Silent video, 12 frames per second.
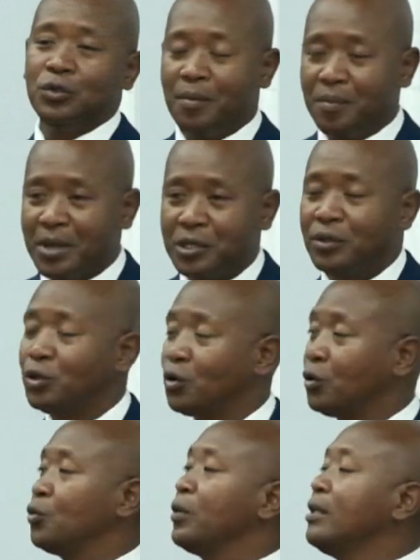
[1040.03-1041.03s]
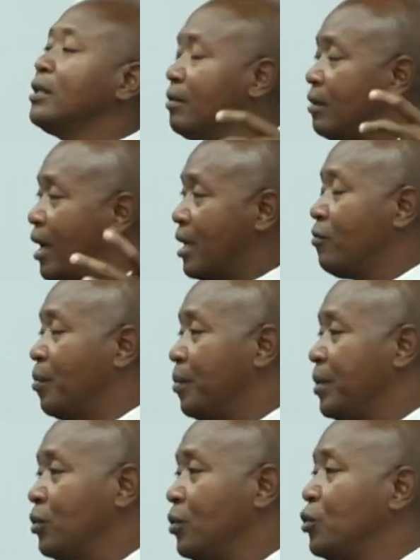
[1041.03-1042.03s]
missions or doing another
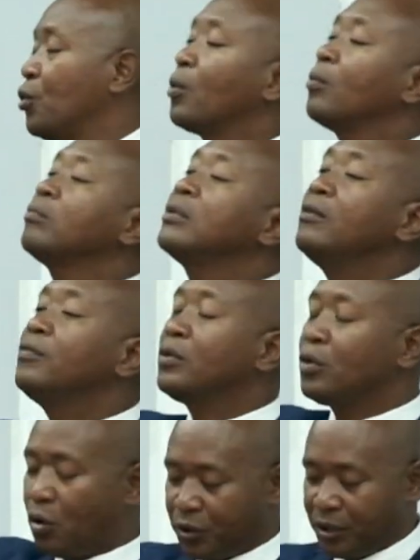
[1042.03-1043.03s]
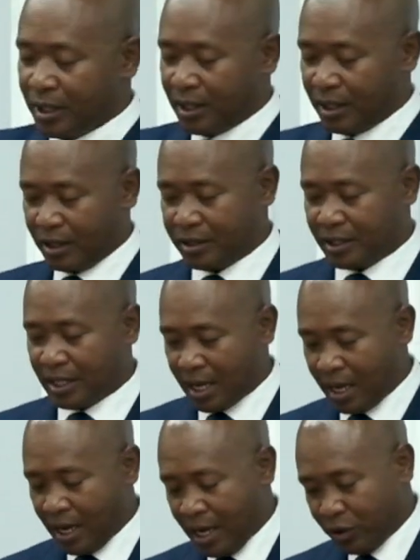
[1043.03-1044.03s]
missions or even crossing a
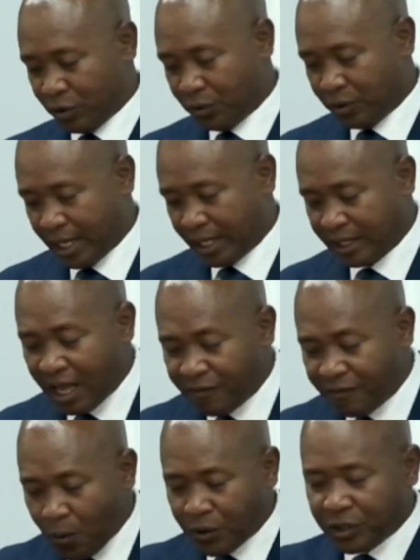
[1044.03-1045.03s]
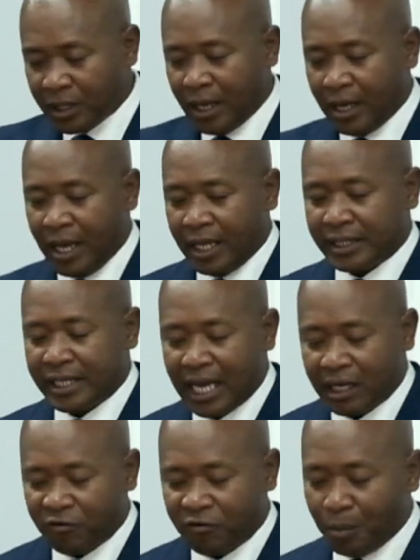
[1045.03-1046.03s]
sea to do that? In other words, the
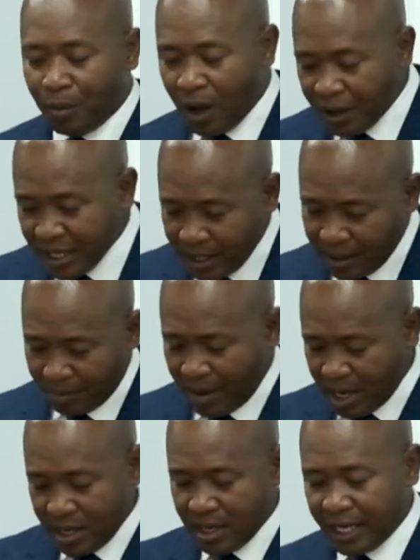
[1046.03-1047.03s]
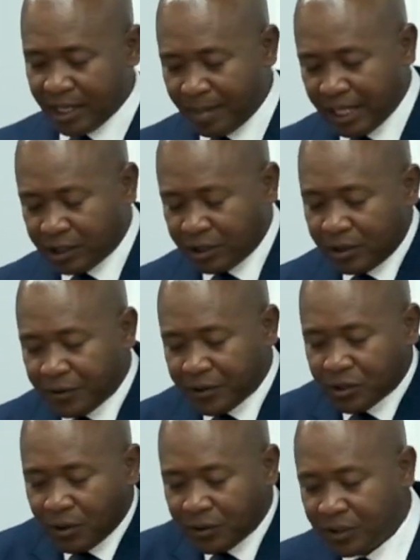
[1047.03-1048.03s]
lack of money, money and material
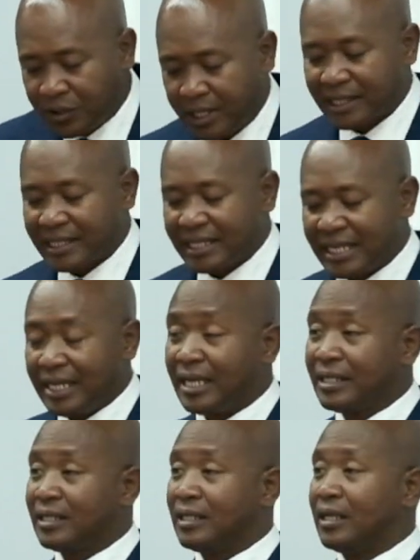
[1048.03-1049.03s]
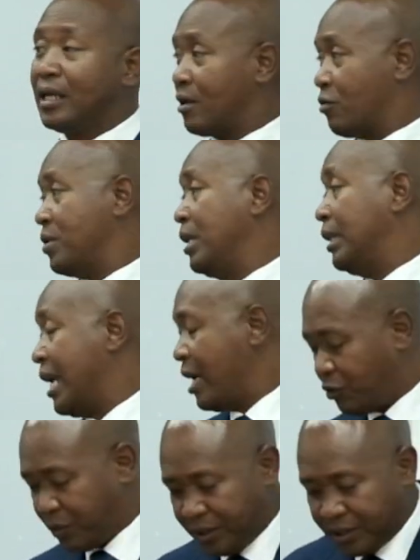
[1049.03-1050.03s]
resources are seen as the real
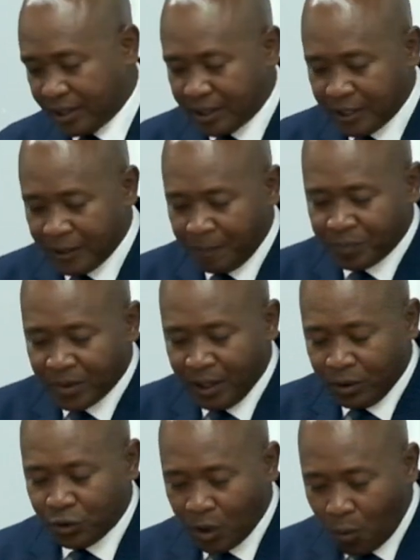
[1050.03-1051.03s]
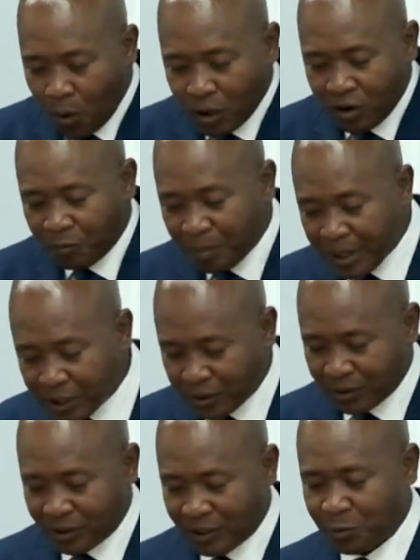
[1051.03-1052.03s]
hindrances to the work of
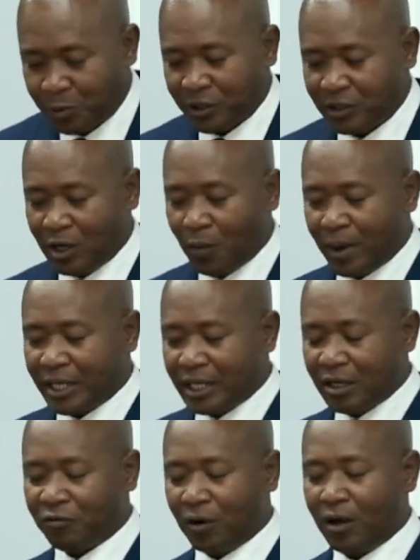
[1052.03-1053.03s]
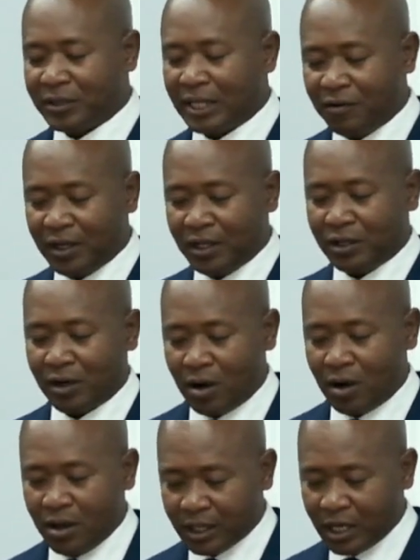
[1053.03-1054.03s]
missions, especially when it involves leaving their
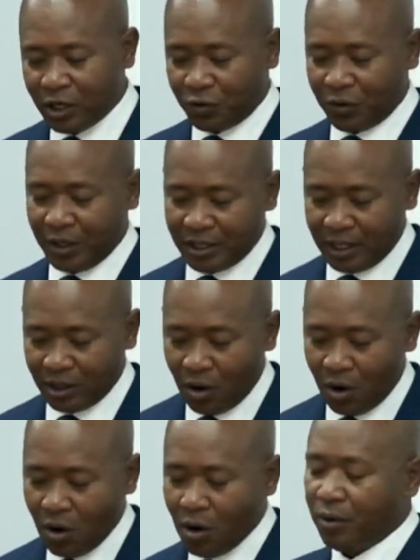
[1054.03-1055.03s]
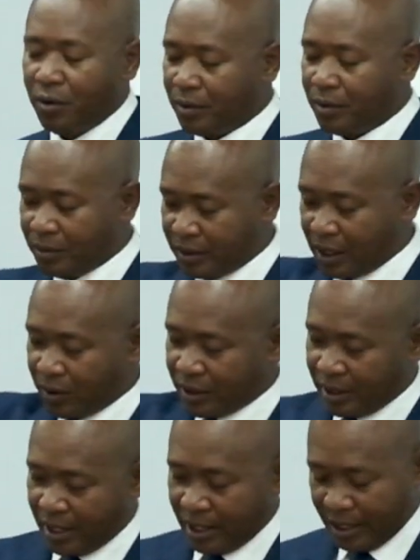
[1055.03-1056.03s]
own countries and or the
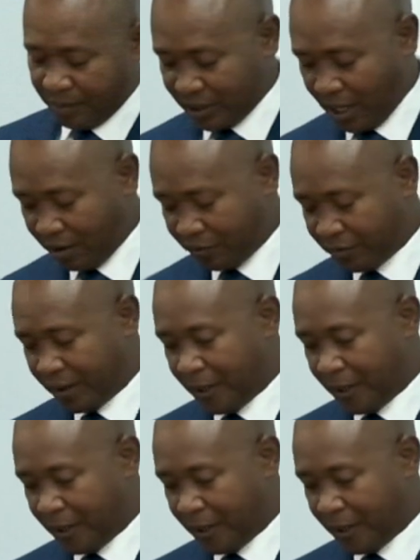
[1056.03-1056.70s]
continent itself.